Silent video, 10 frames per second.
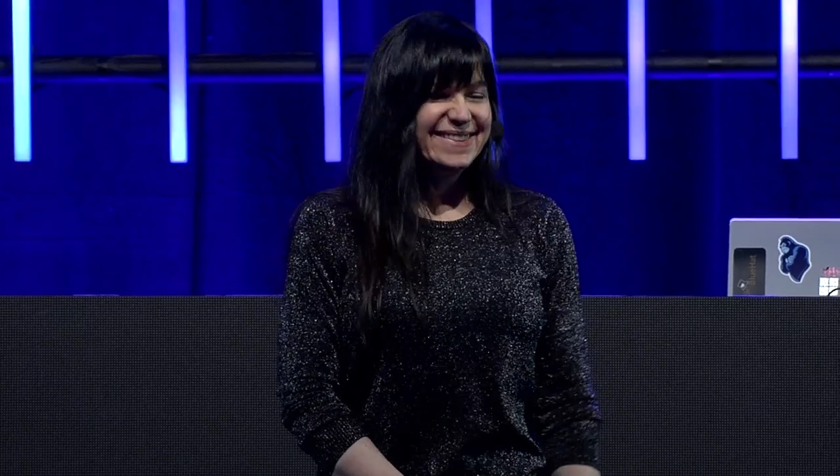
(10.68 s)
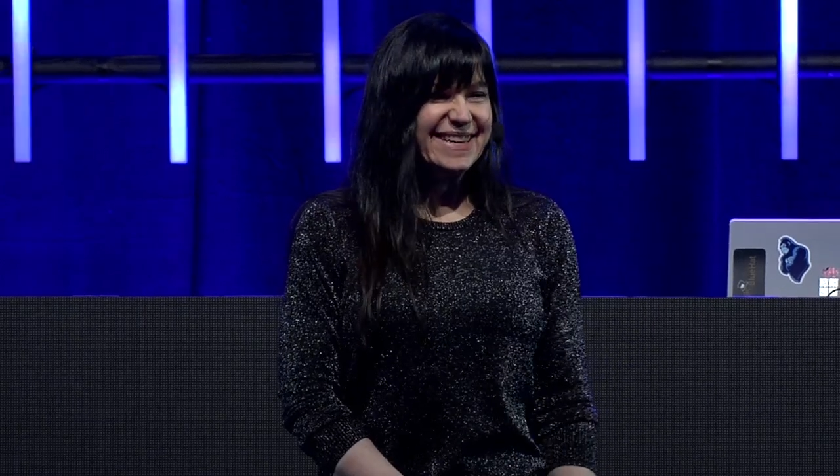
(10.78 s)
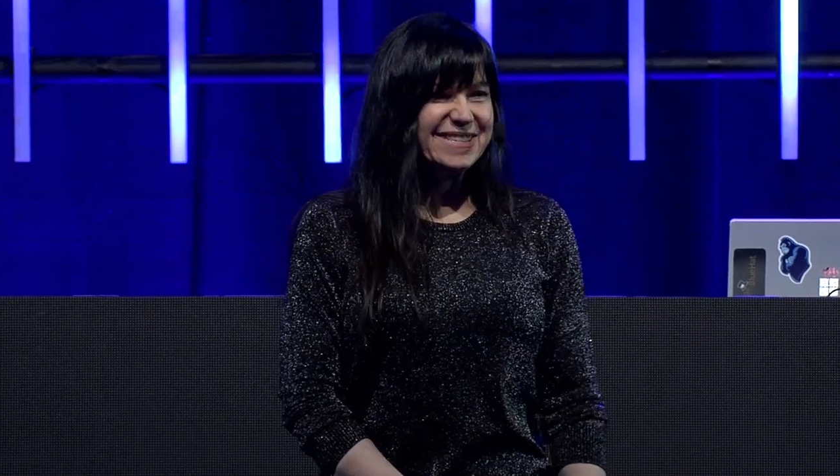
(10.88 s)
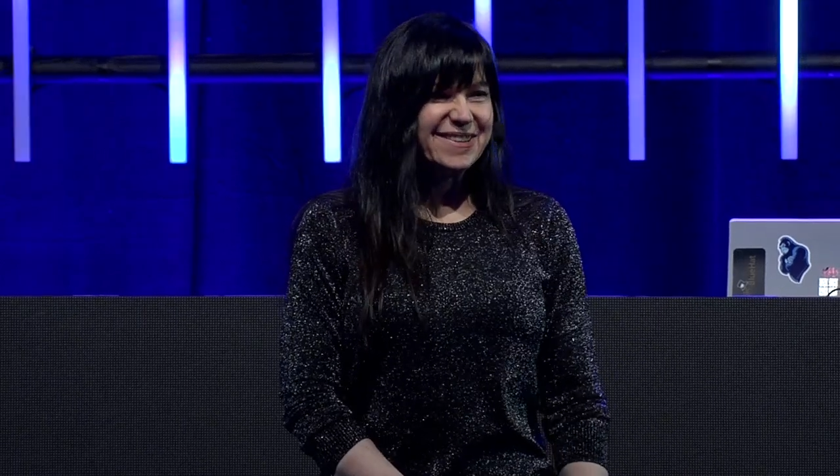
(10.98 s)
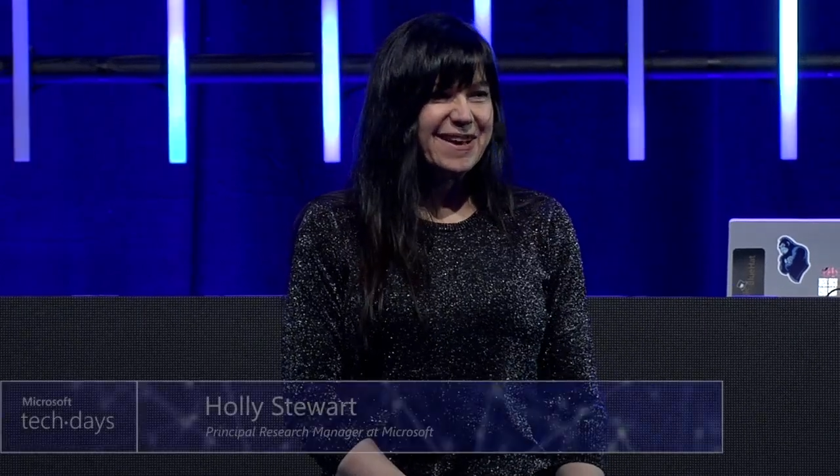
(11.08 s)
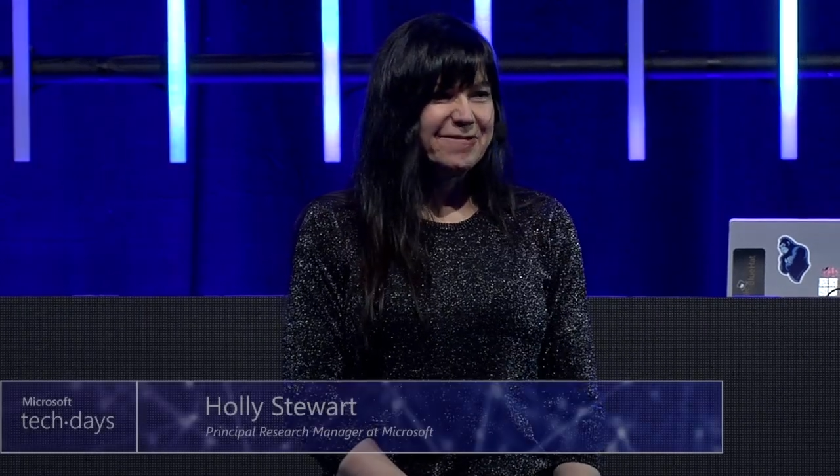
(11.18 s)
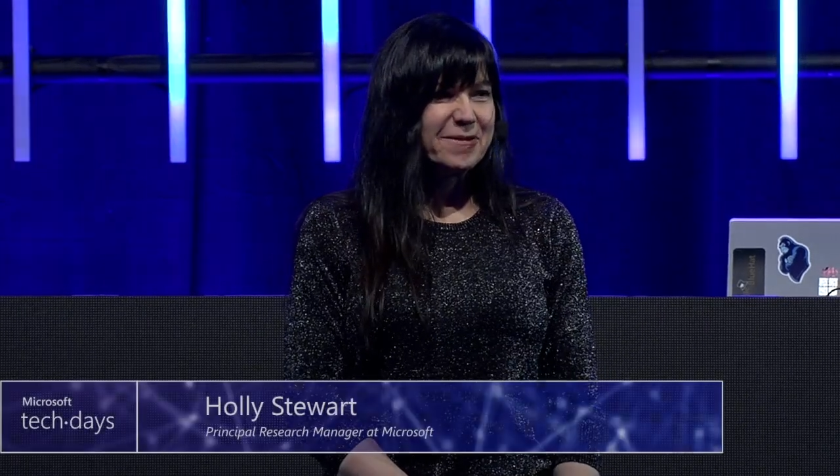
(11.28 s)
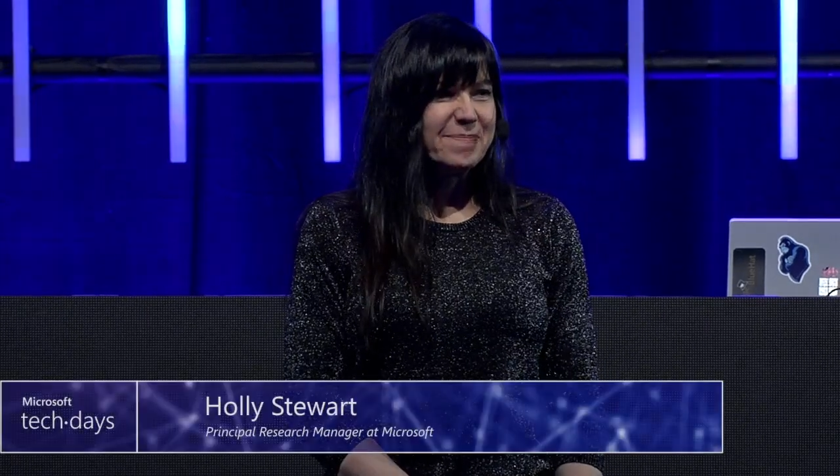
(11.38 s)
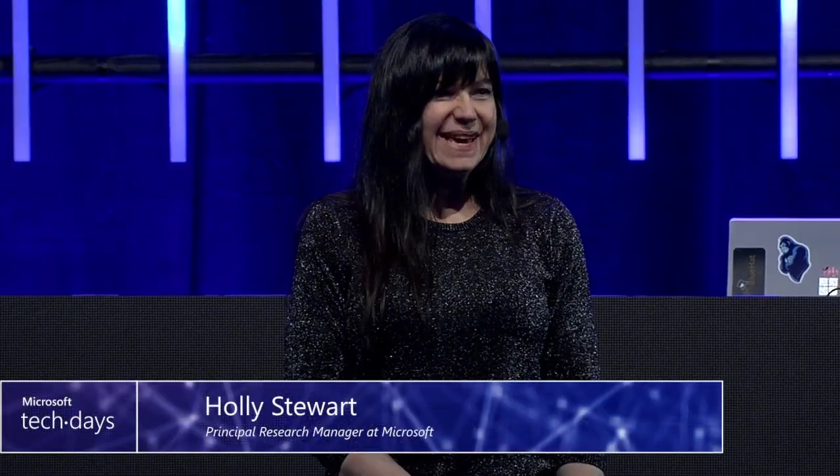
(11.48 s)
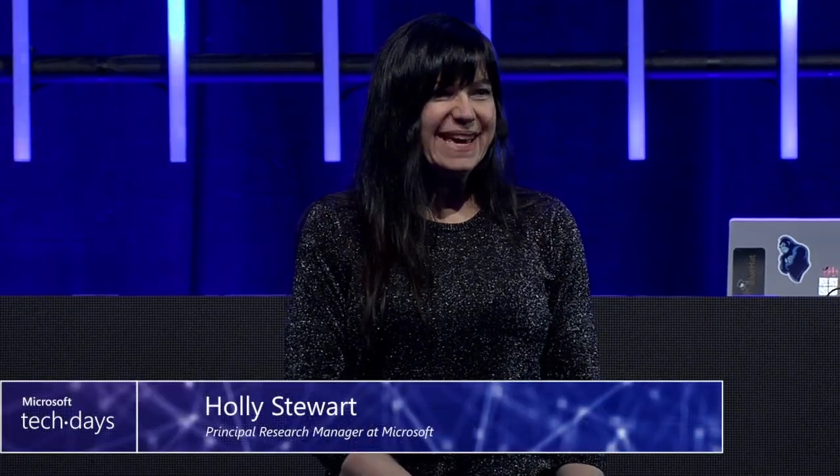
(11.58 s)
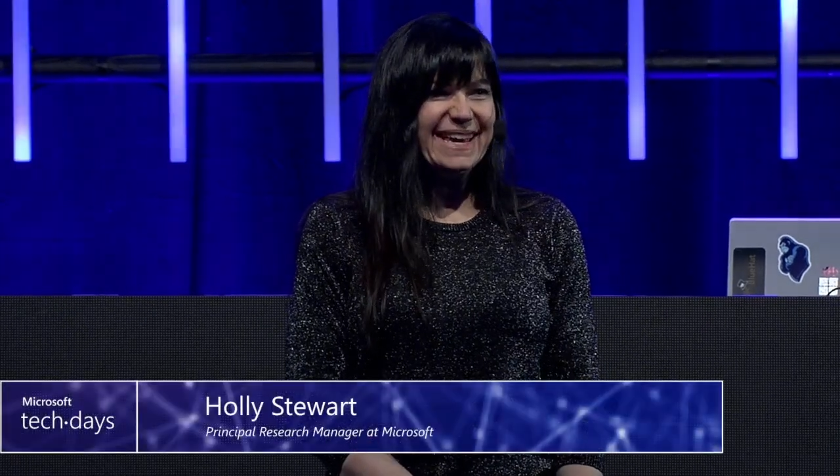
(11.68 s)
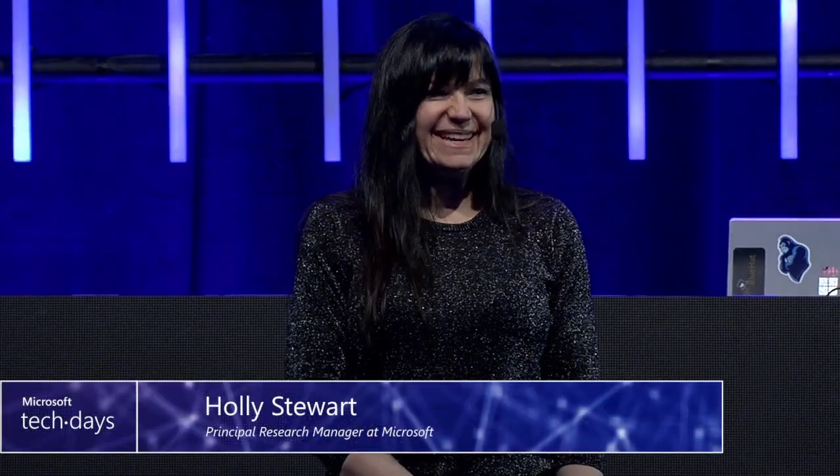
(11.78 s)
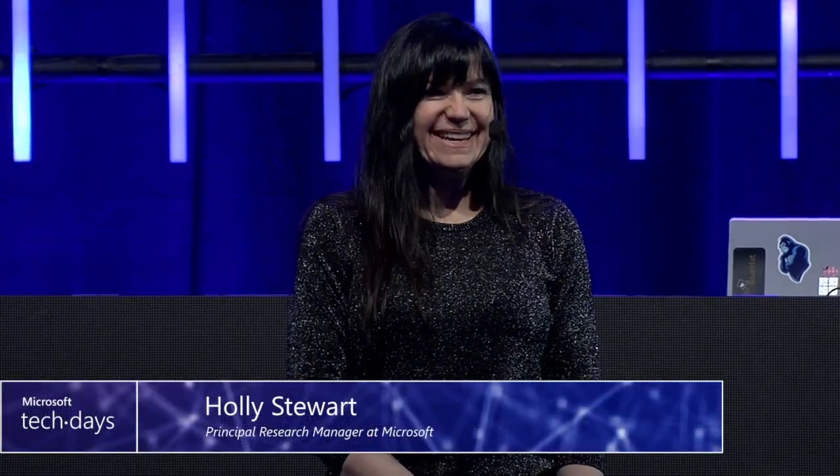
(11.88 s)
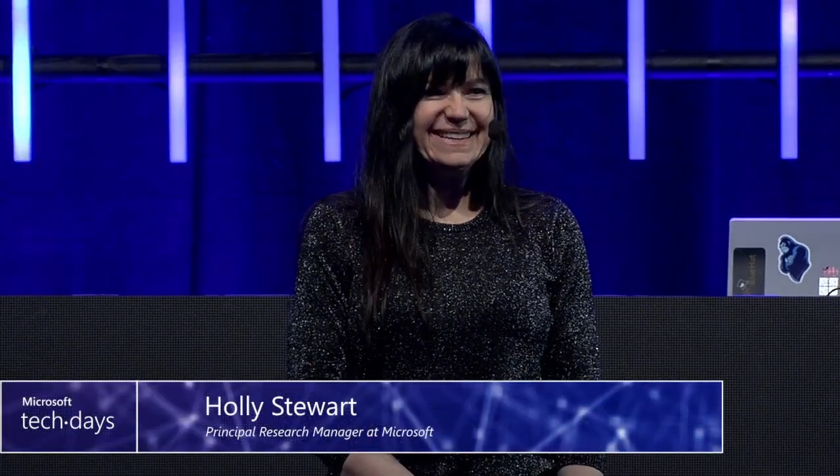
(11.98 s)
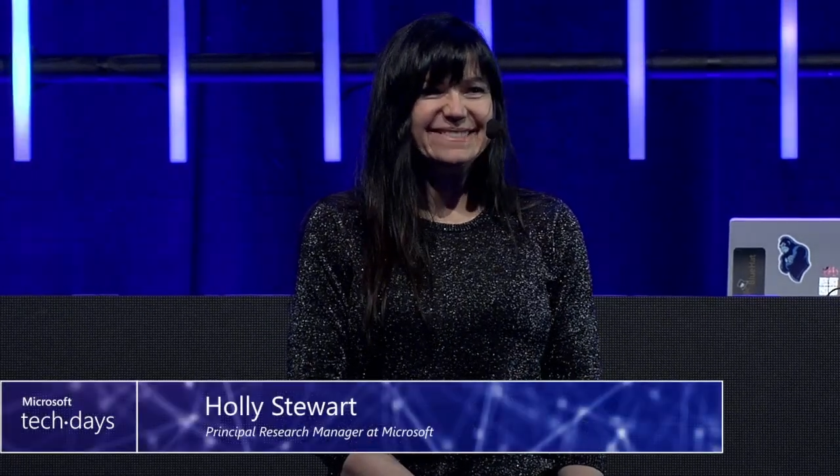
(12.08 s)
Thanks a lot for making
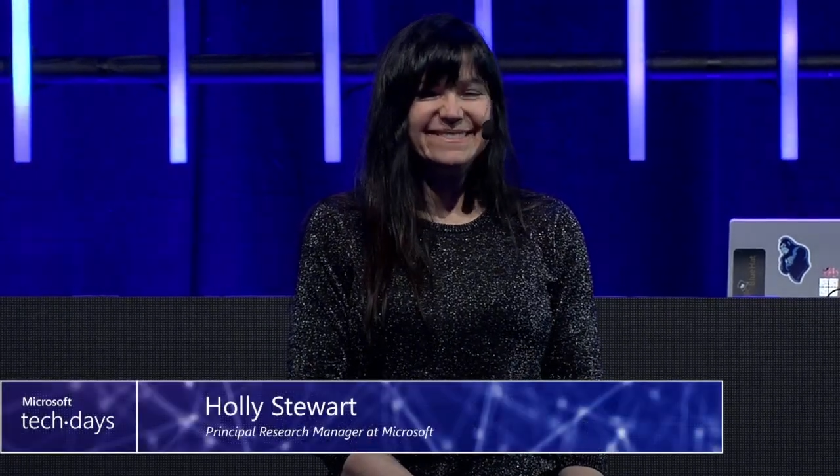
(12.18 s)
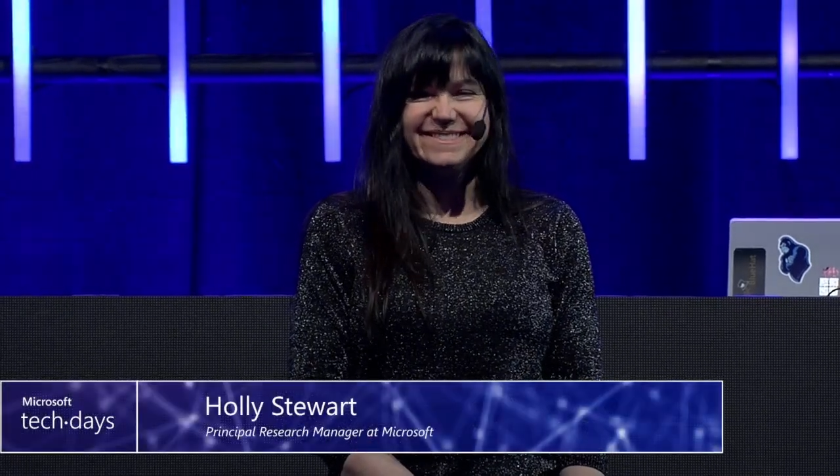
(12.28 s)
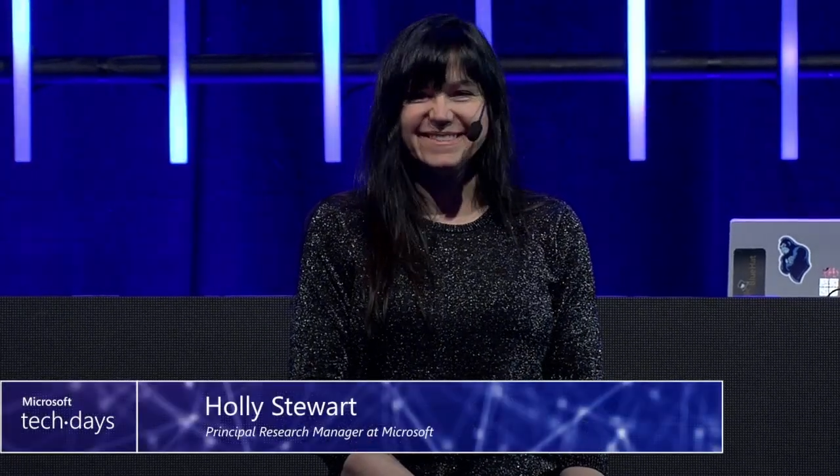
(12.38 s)
it in